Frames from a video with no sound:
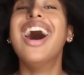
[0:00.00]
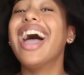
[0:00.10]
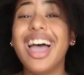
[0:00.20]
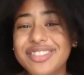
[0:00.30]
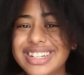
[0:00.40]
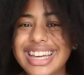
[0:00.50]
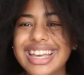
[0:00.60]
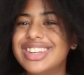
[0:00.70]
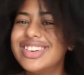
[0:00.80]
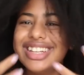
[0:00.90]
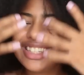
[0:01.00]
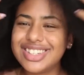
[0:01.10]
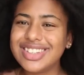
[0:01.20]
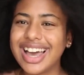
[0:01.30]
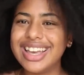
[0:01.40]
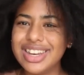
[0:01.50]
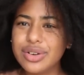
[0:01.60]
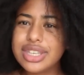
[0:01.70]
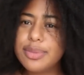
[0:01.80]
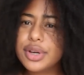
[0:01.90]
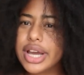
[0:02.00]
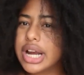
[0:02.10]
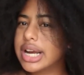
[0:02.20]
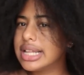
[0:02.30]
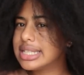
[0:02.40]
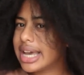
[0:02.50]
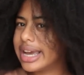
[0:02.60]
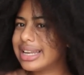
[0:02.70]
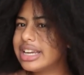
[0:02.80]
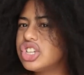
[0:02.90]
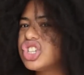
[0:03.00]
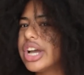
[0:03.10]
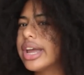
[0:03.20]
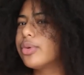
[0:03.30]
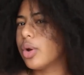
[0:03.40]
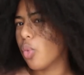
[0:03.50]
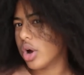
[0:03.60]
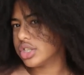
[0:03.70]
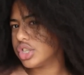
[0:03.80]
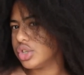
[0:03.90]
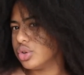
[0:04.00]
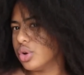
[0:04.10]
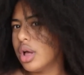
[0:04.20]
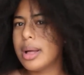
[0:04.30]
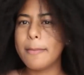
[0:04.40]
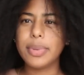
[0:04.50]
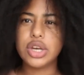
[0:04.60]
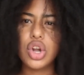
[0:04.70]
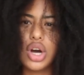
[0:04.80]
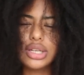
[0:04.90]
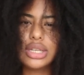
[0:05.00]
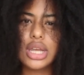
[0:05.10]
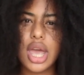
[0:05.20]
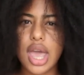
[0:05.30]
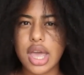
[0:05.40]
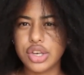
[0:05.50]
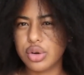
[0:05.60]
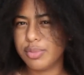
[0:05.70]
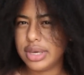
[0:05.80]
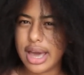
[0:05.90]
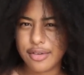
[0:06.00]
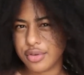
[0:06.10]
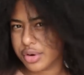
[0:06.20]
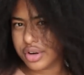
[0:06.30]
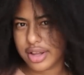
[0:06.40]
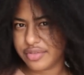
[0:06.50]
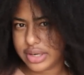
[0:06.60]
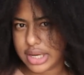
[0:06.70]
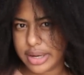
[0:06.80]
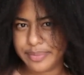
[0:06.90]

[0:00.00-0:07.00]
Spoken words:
Every day, you don't need to do that, you know. Keep your hair inside, let it shine when it wants to, but don't be afro girl every day.